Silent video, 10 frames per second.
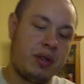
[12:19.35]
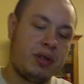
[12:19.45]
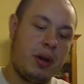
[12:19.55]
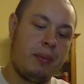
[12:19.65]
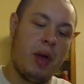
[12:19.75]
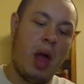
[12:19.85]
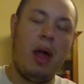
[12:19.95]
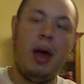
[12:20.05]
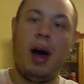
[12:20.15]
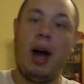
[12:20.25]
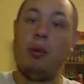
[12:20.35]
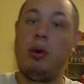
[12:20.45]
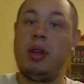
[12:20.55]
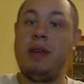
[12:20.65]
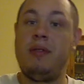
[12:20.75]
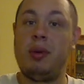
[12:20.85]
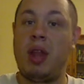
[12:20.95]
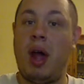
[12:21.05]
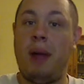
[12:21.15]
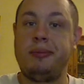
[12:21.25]
So. I will leave you
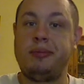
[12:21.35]
with that,